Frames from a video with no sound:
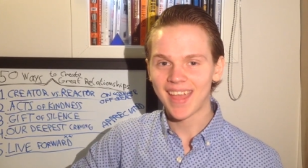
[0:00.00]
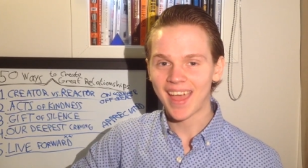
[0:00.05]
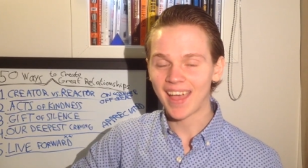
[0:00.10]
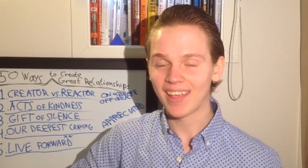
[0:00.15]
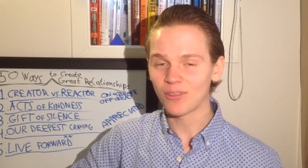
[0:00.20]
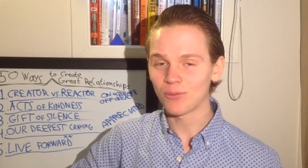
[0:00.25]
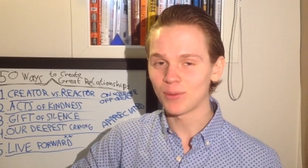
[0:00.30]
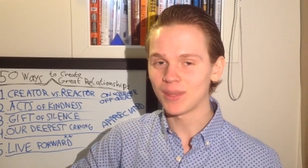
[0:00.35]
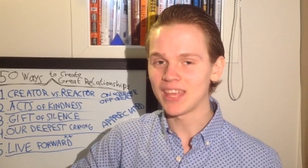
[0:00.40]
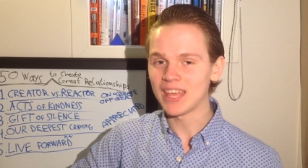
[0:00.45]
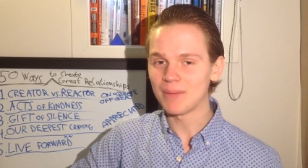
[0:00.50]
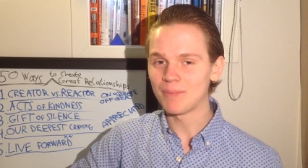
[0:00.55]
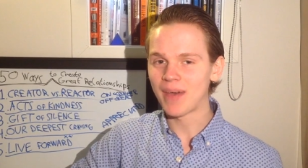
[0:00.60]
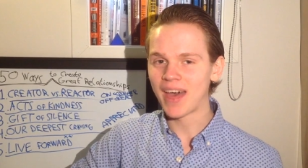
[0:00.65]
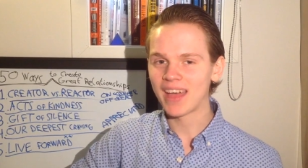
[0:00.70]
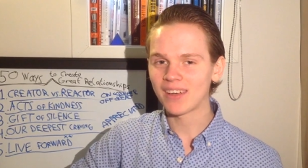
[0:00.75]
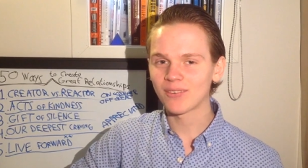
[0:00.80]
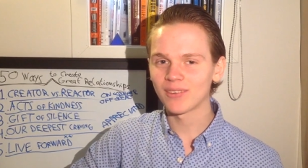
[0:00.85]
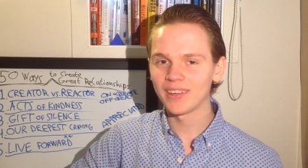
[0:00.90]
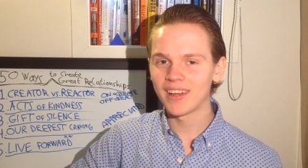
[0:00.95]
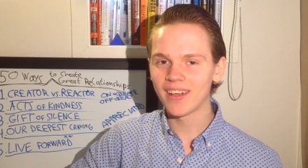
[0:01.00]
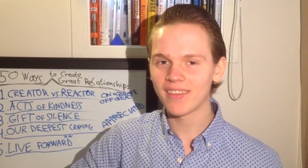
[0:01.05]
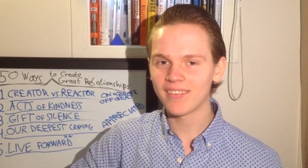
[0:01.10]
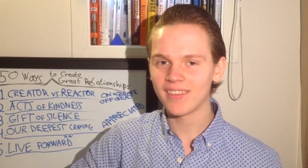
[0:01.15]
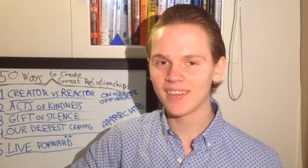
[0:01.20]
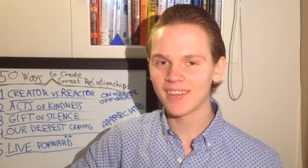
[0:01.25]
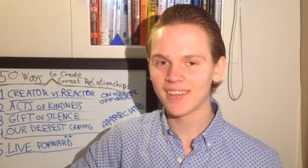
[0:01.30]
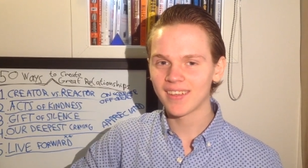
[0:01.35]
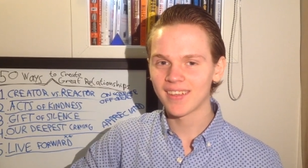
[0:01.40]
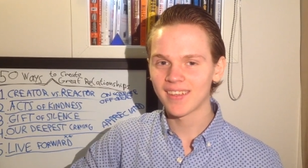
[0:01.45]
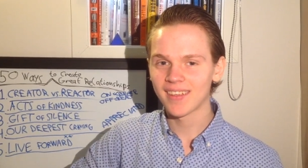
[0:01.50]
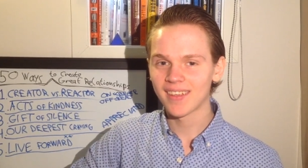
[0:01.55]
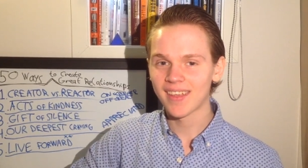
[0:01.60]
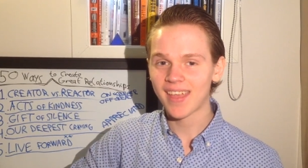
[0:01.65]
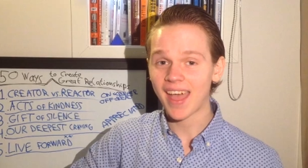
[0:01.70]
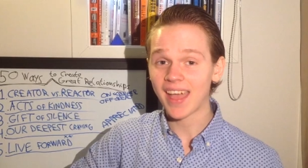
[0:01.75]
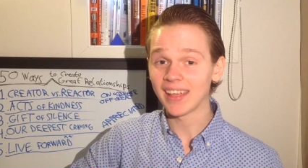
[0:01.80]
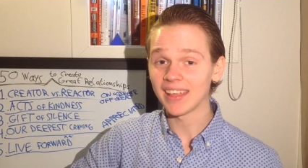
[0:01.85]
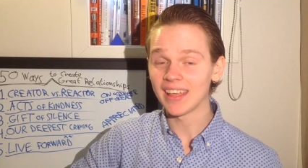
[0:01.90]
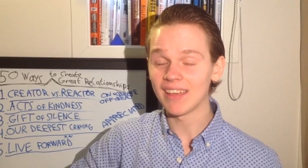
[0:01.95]
As we keep actualizing
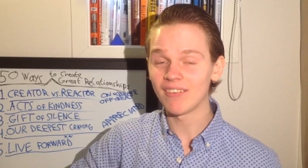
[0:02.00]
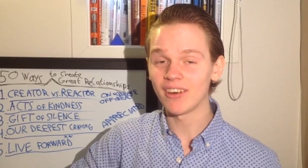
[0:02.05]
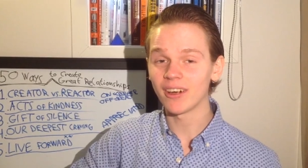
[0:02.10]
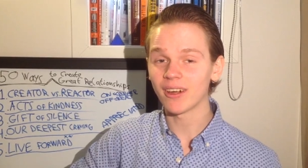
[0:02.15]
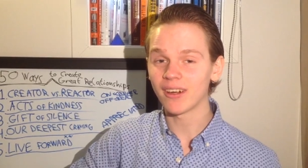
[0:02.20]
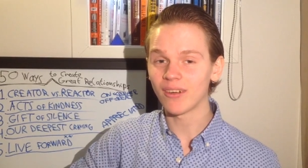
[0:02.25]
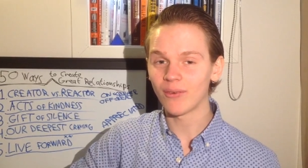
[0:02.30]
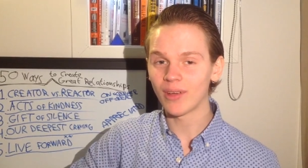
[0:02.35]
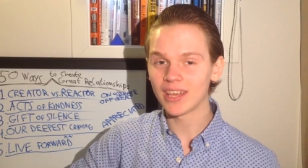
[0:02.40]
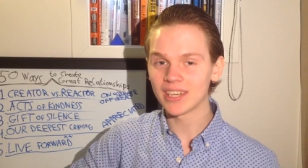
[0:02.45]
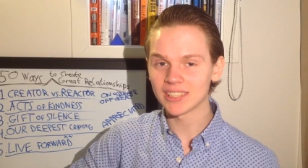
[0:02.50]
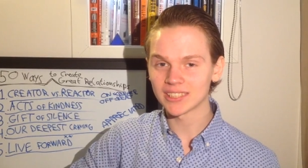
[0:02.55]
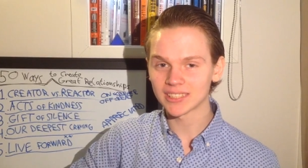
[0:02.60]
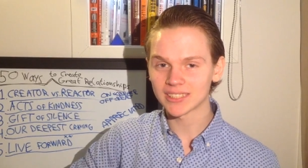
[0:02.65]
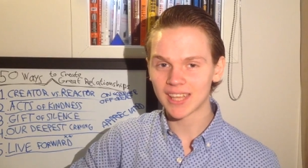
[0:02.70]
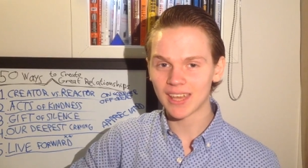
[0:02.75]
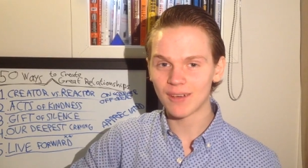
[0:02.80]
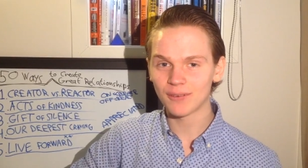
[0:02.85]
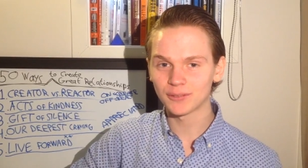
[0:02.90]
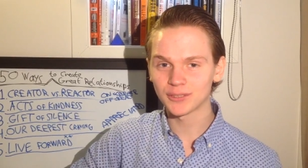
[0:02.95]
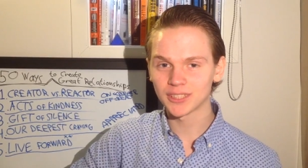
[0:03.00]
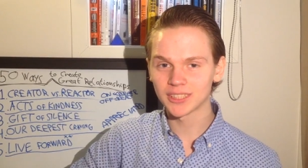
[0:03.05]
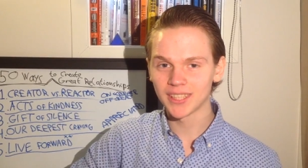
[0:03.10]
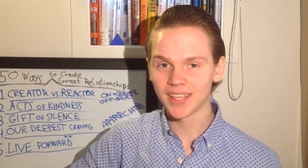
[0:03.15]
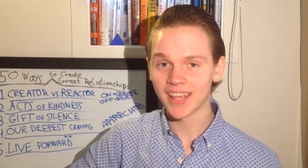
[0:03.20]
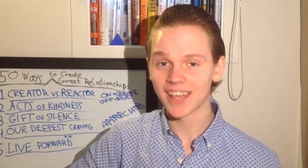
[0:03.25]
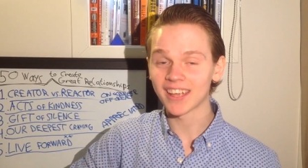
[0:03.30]
and give our greatest gifts